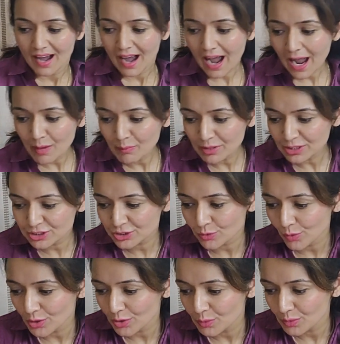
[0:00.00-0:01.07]
I will show
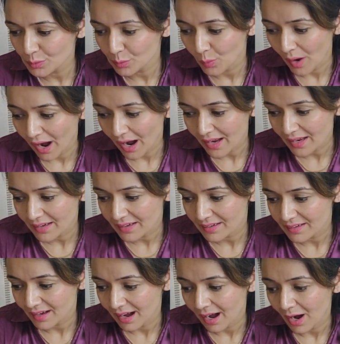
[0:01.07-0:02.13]
you the
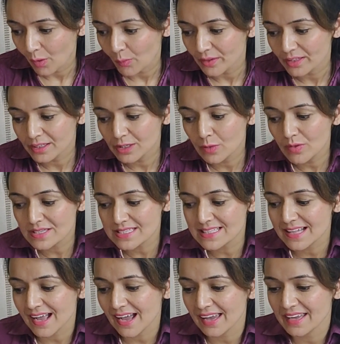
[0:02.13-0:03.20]
wire, how it looks
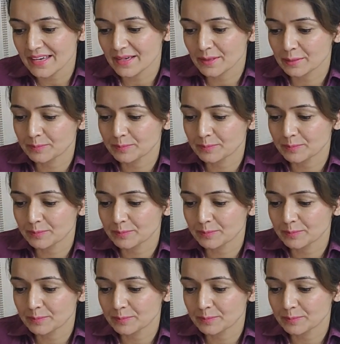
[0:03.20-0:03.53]
like.